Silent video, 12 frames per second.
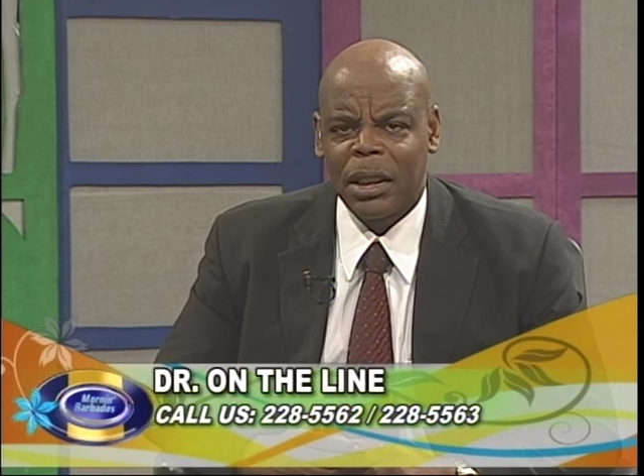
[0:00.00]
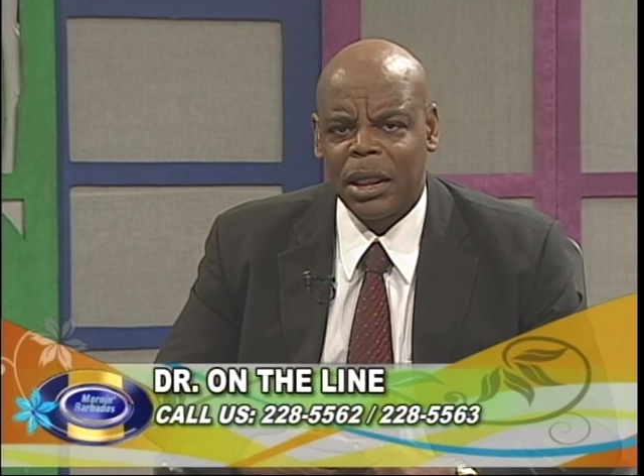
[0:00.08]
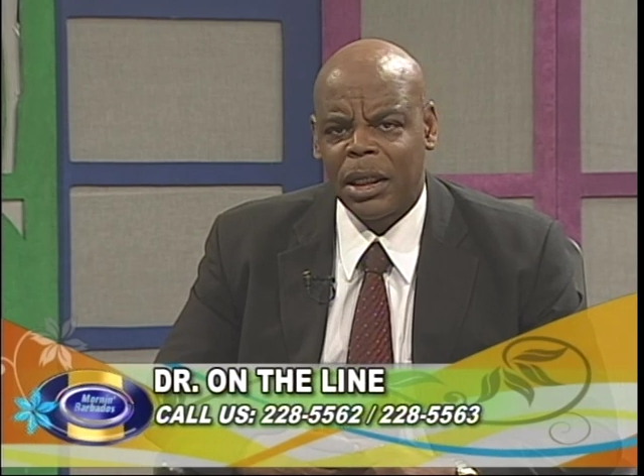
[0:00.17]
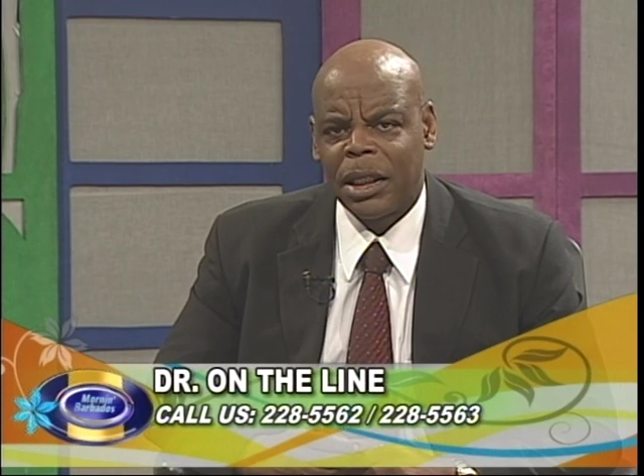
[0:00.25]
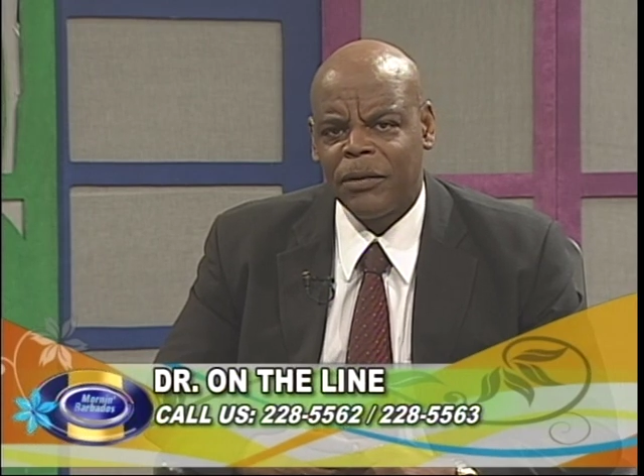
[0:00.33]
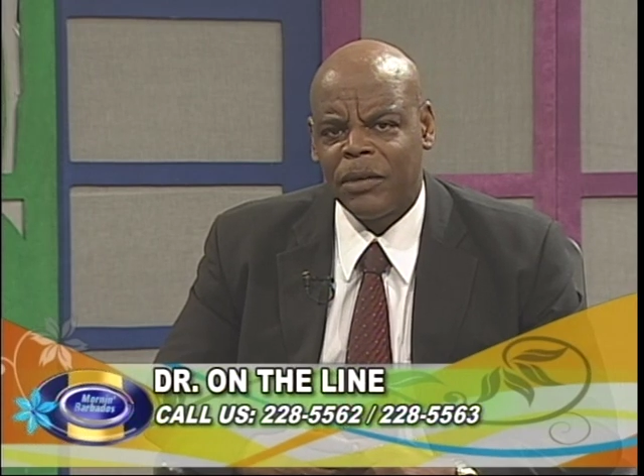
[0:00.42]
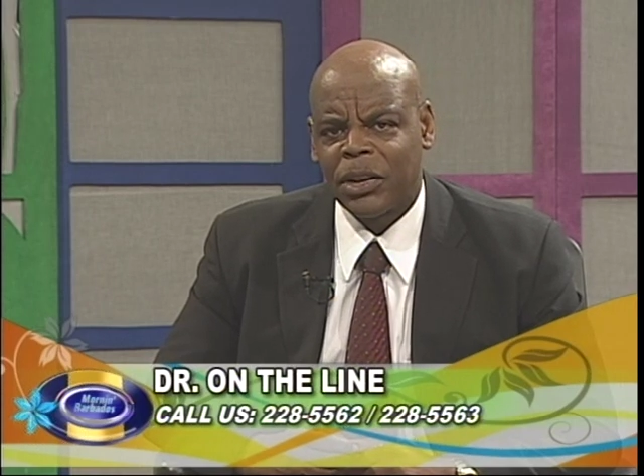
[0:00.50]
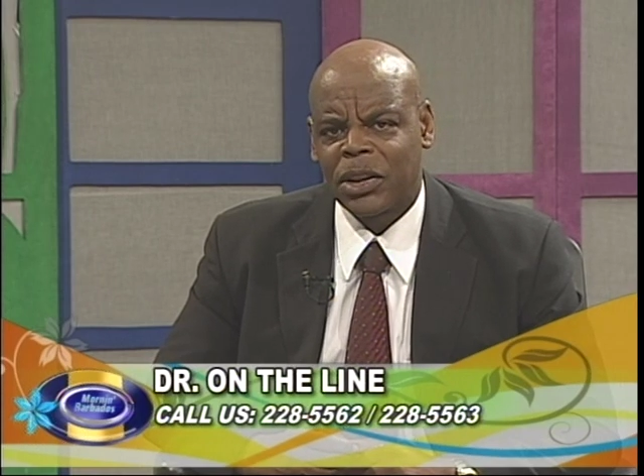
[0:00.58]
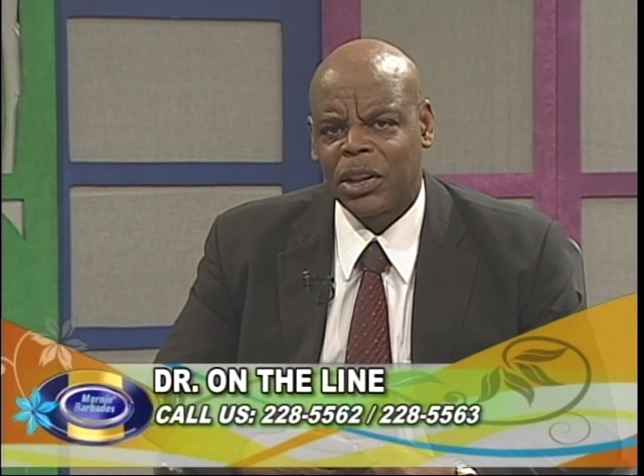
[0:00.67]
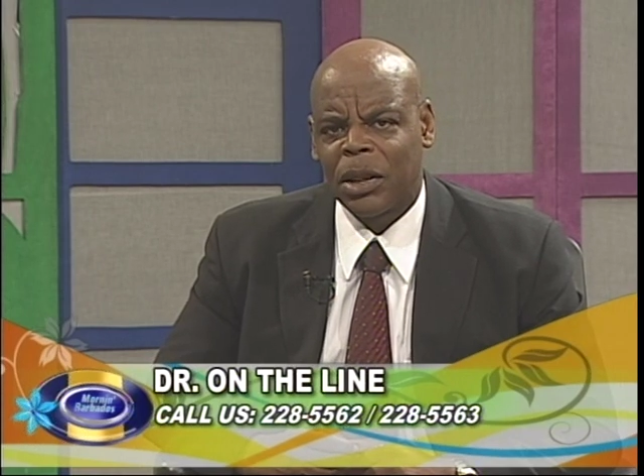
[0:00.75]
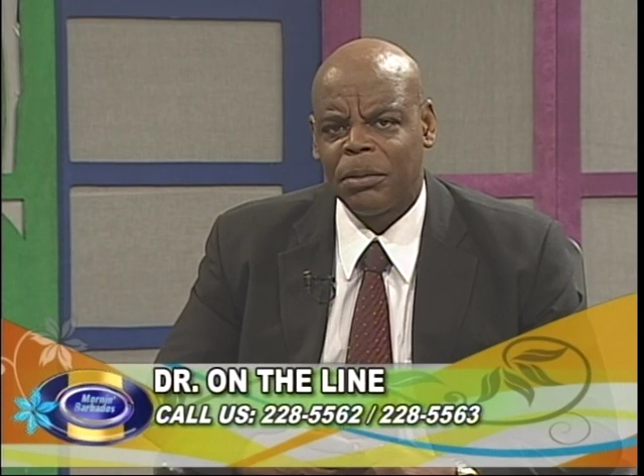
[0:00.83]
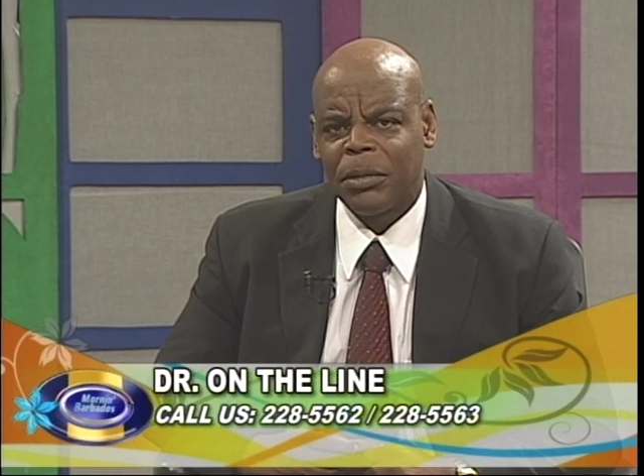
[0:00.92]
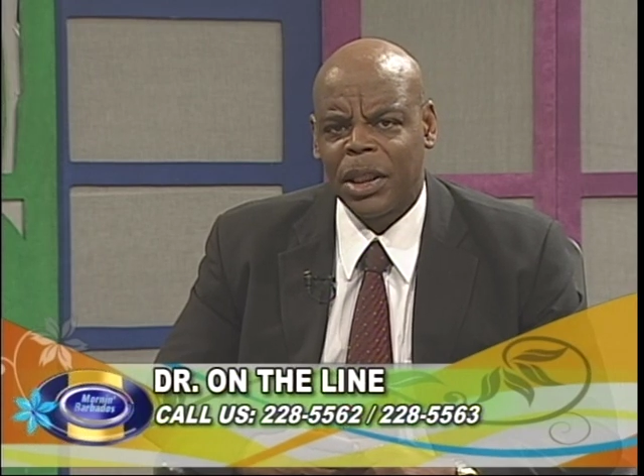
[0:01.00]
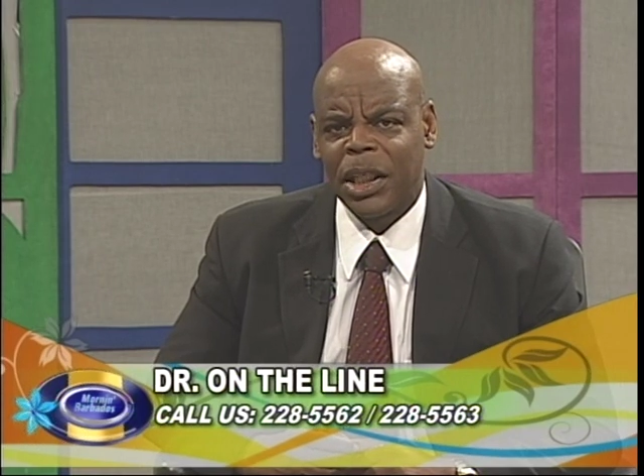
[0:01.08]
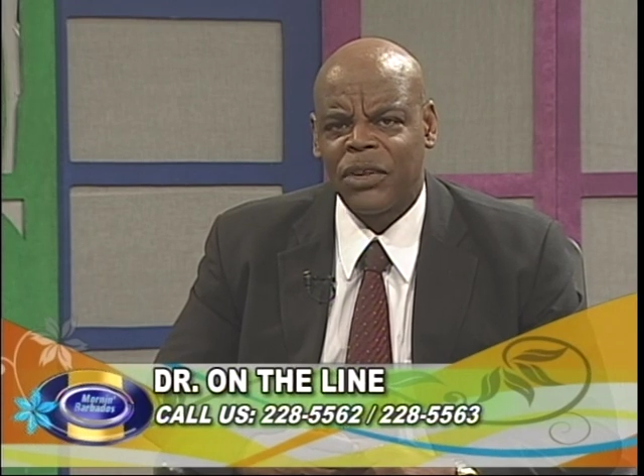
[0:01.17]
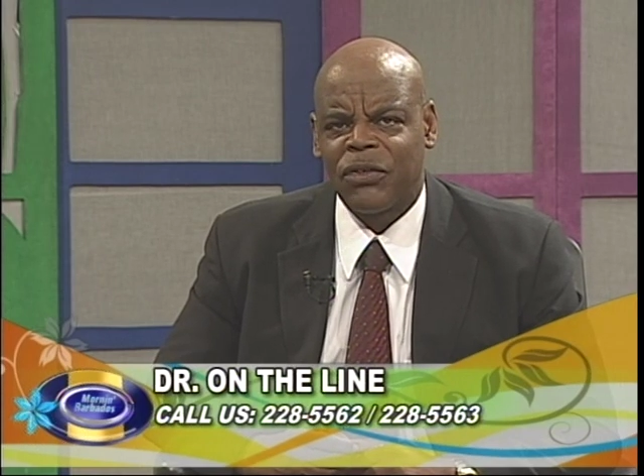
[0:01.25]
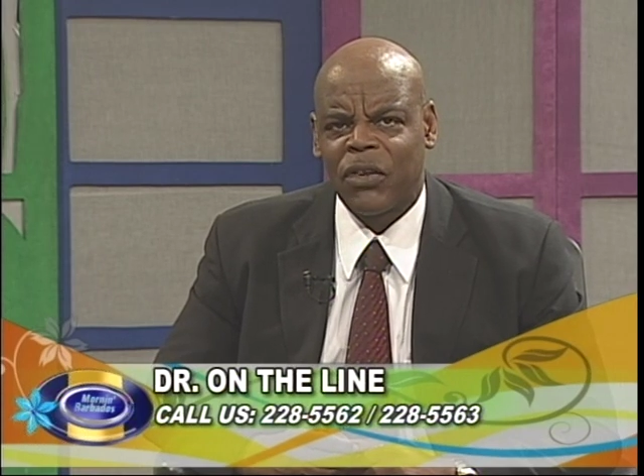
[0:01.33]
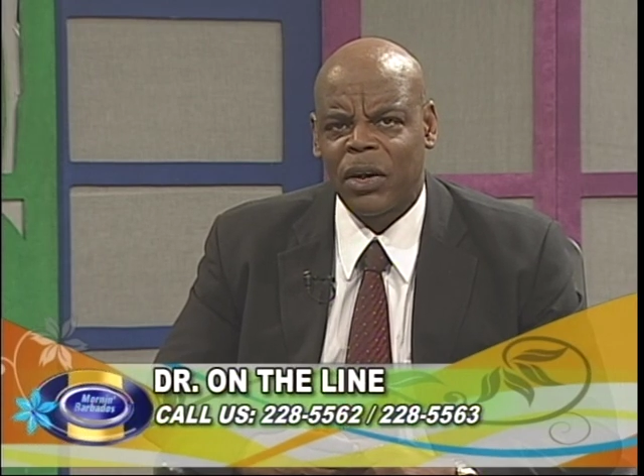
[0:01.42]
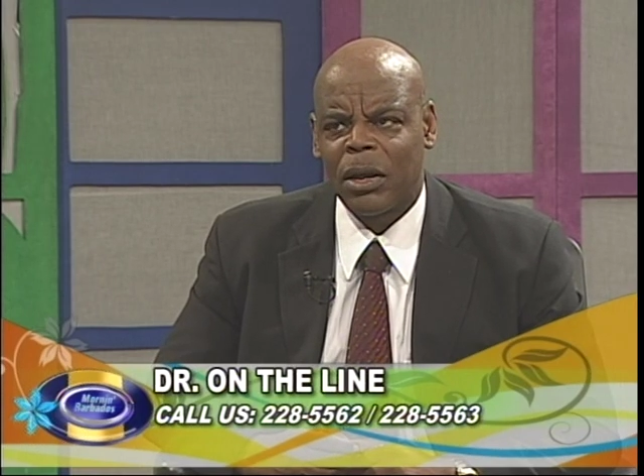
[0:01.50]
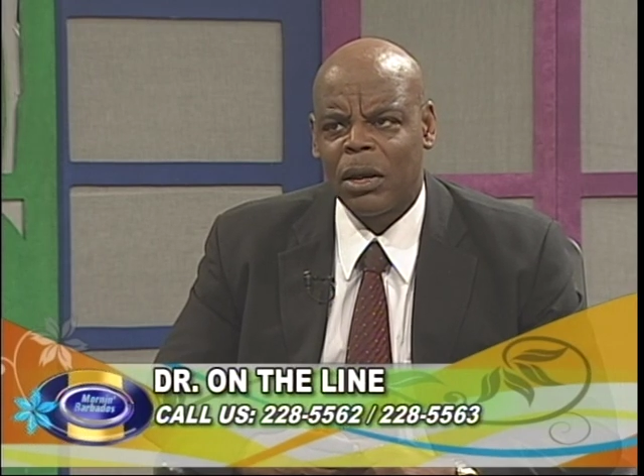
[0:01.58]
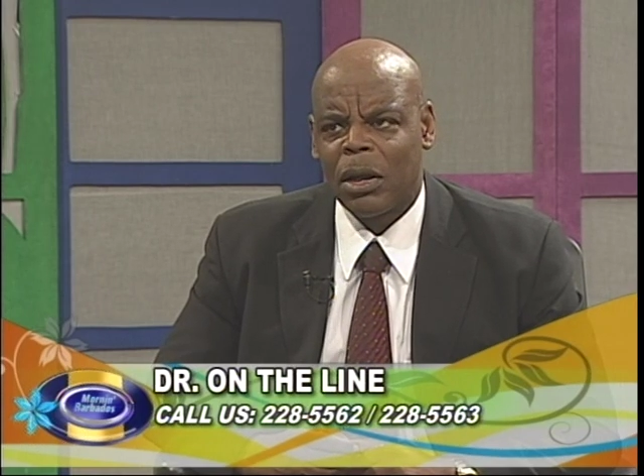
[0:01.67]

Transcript: and if there's some intra